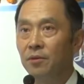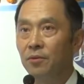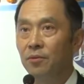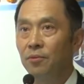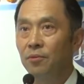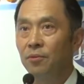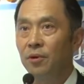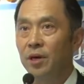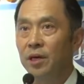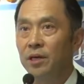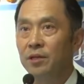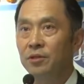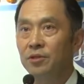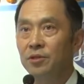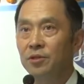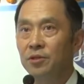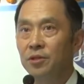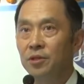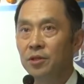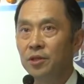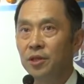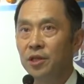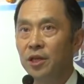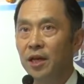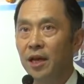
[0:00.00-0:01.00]
was
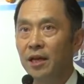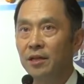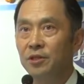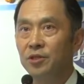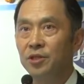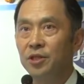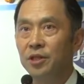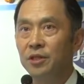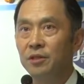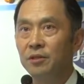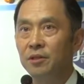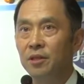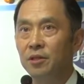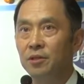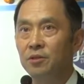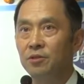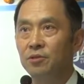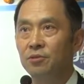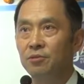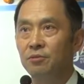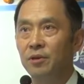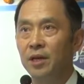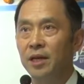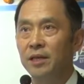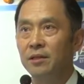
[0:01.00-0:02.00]
catching the
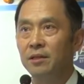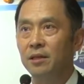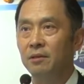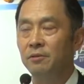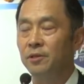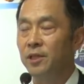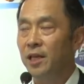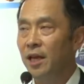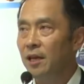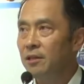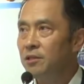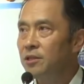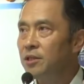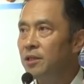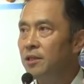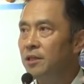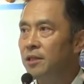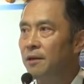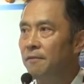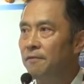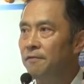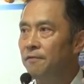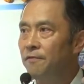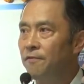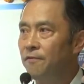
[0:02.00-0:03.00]
trend or catching
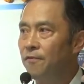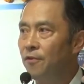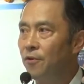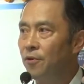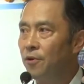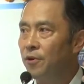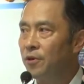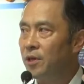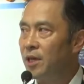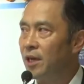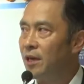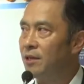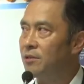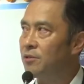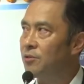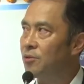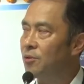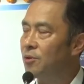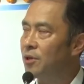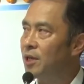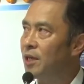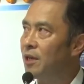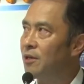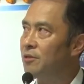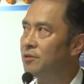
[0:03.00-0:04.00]
the forecast
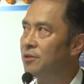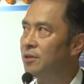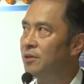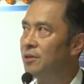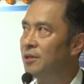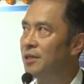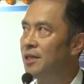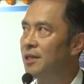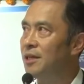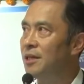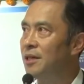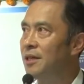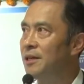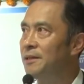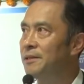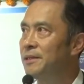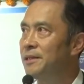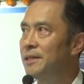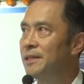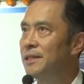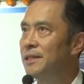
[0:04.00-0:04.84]
or catching the uh,